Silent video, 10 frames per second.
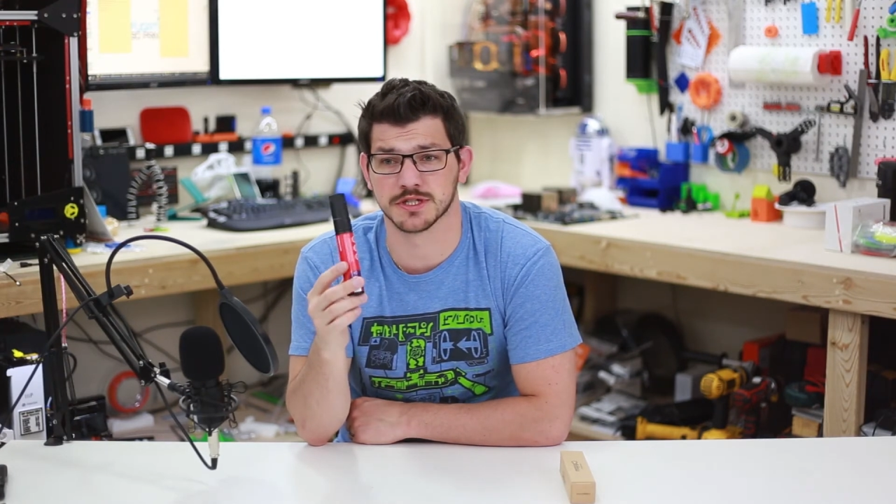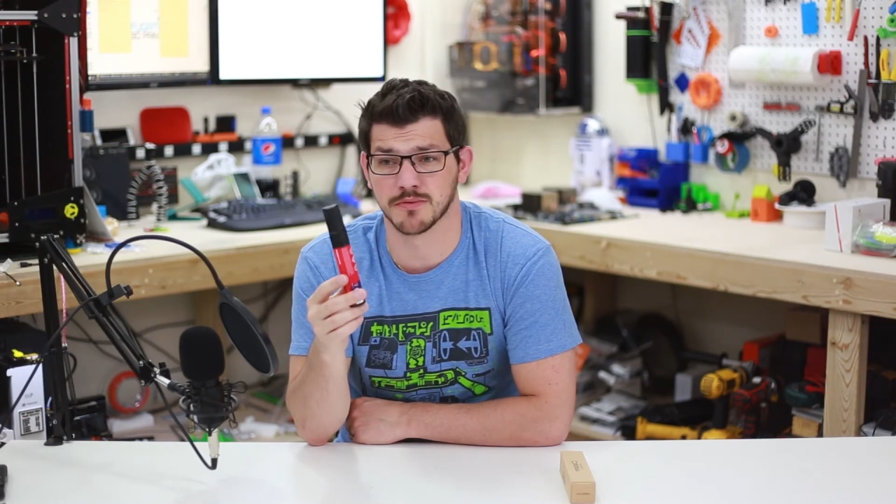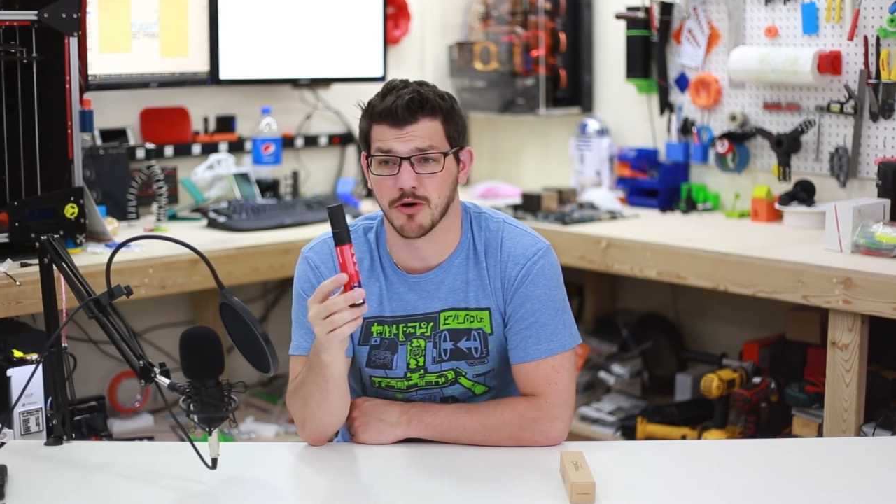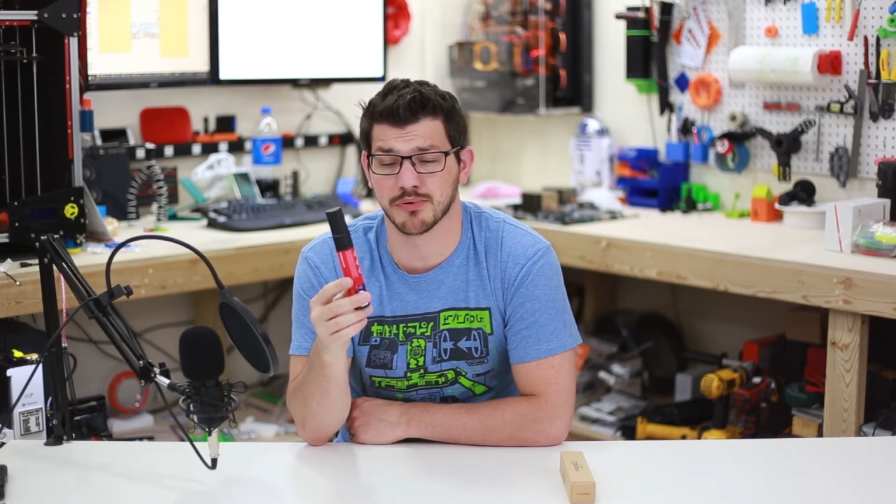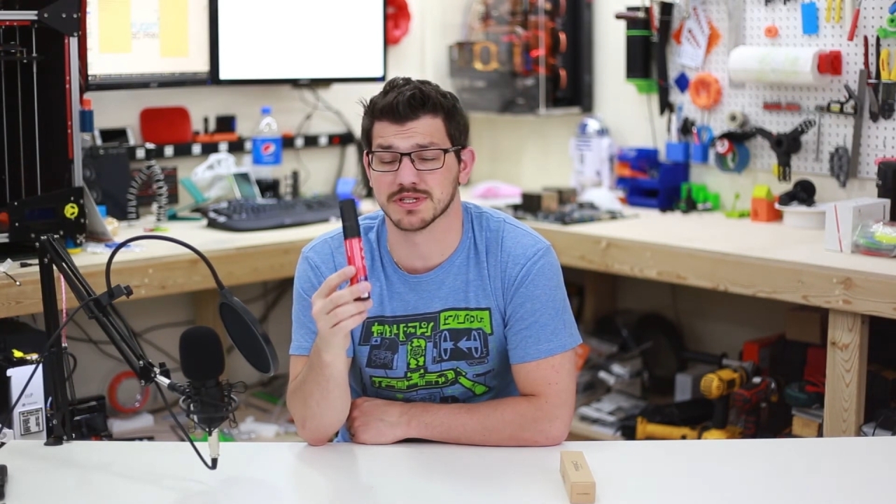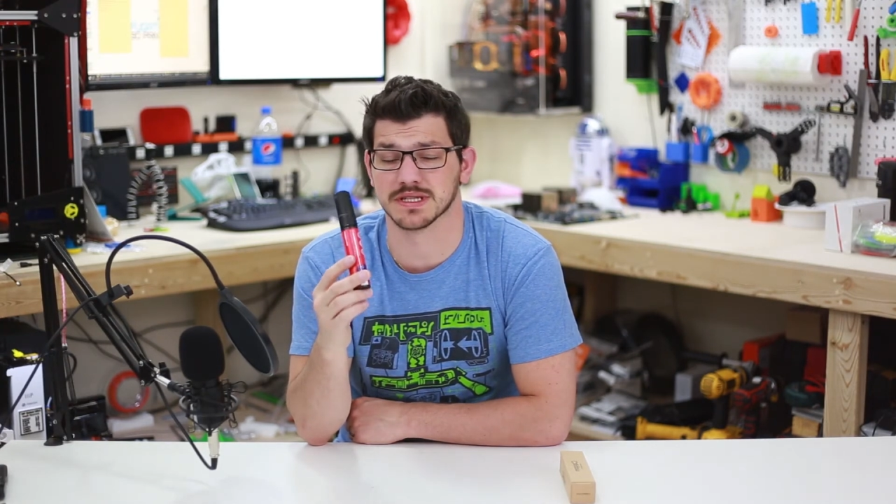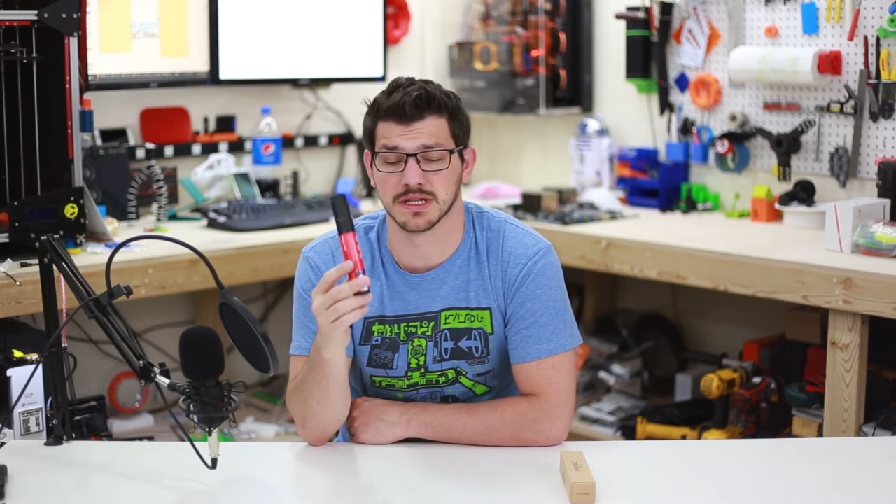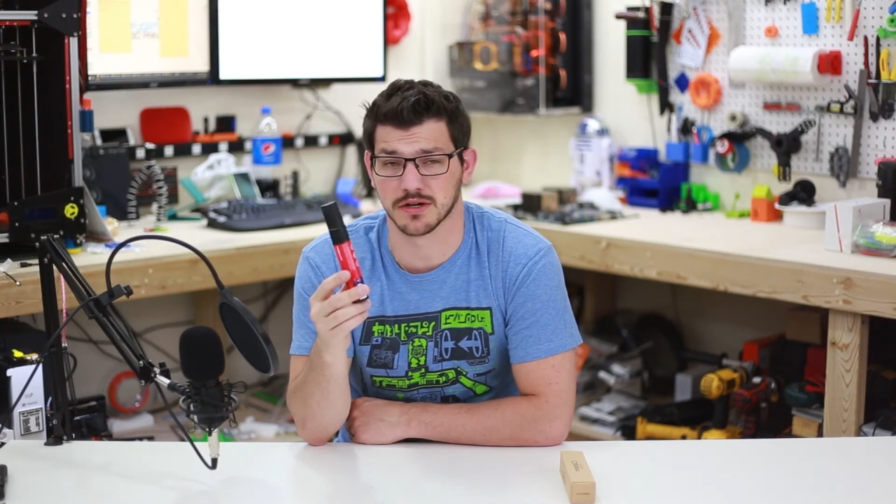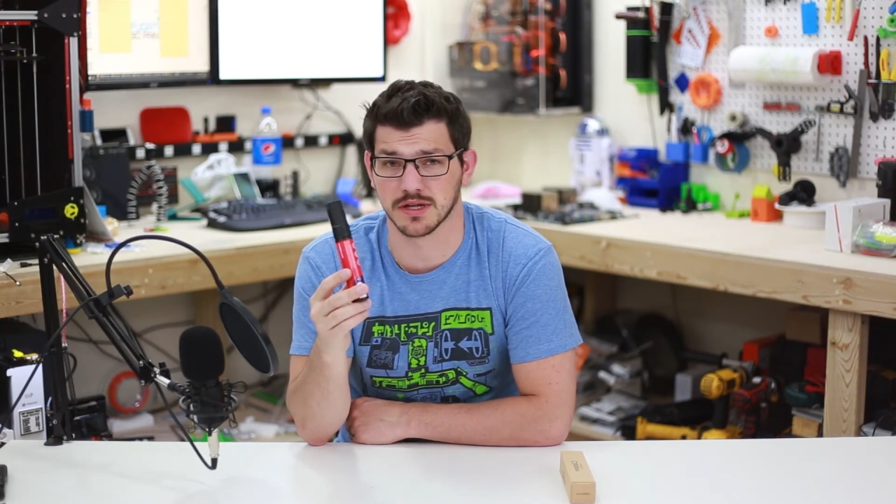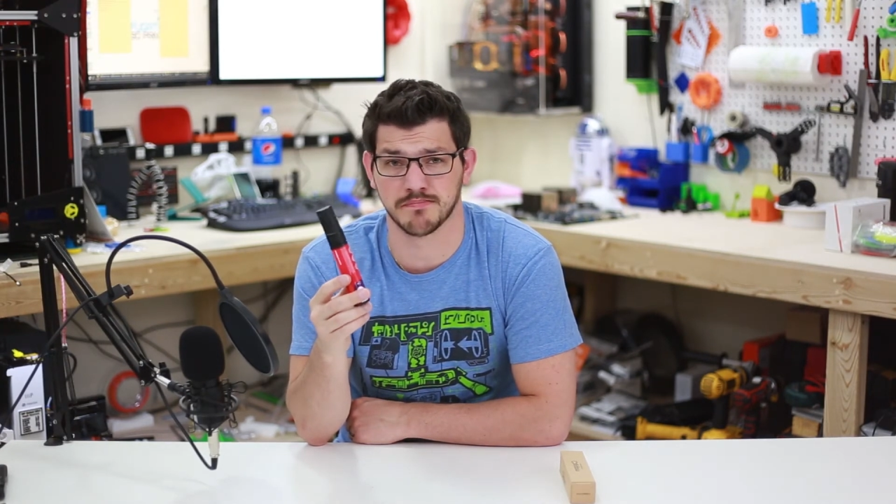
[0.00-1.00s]
Small prints
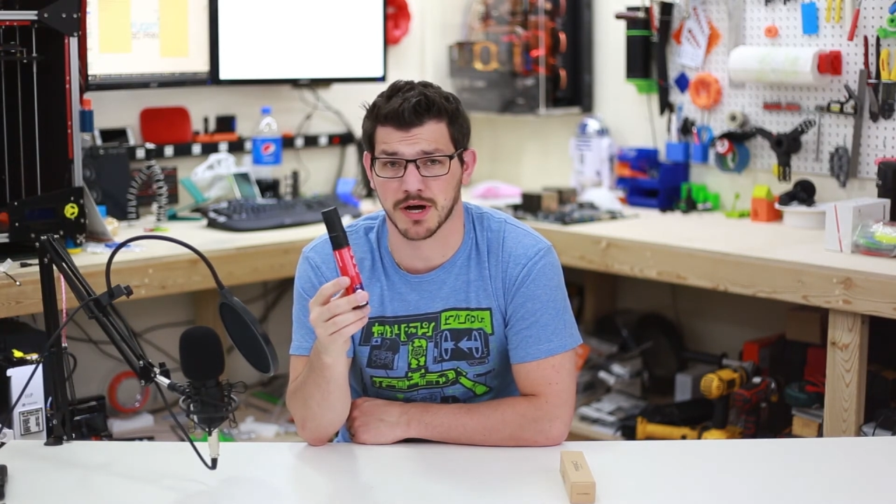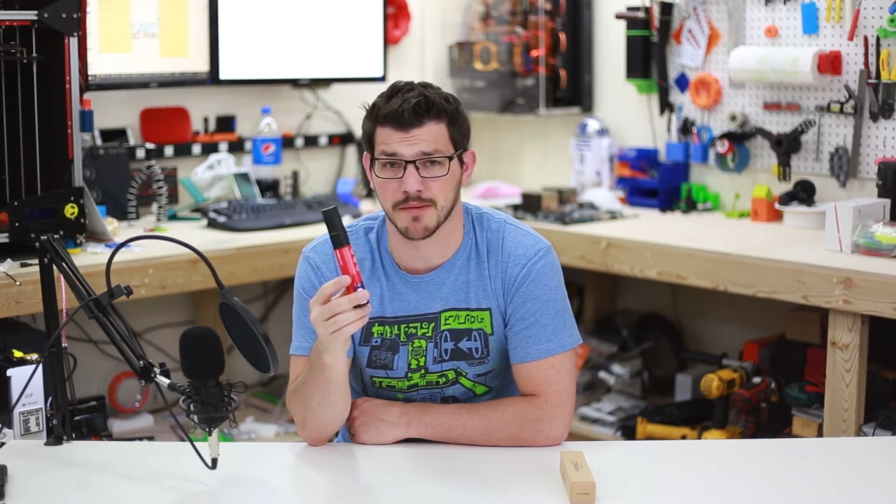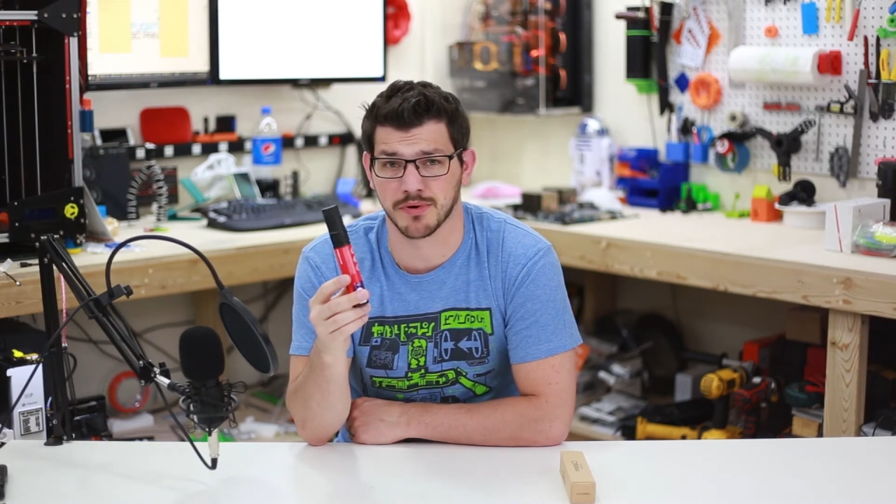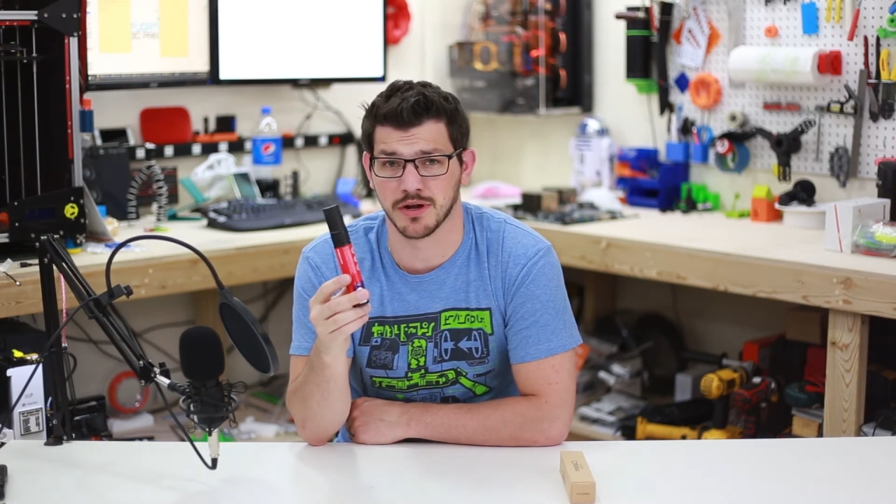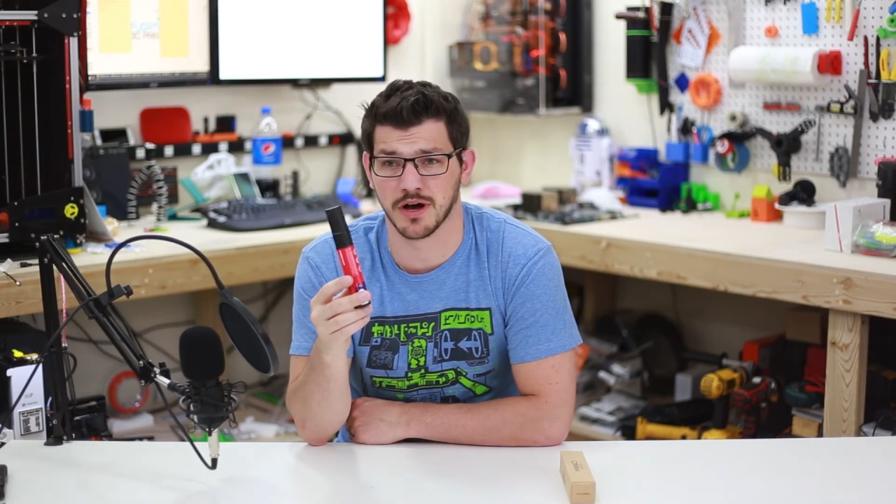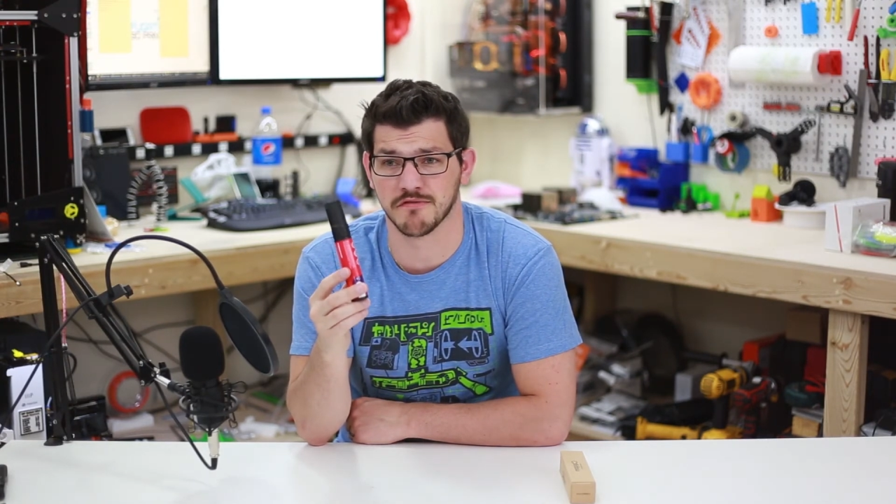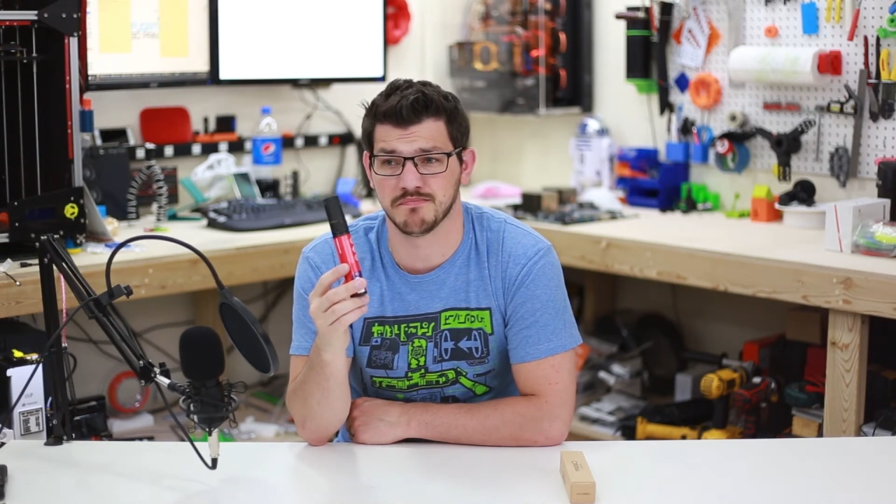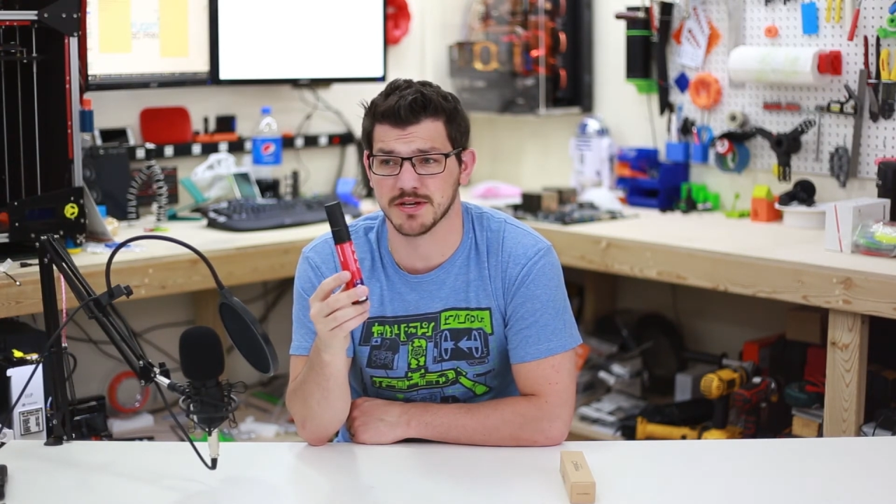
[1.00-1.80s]
literally pop right off.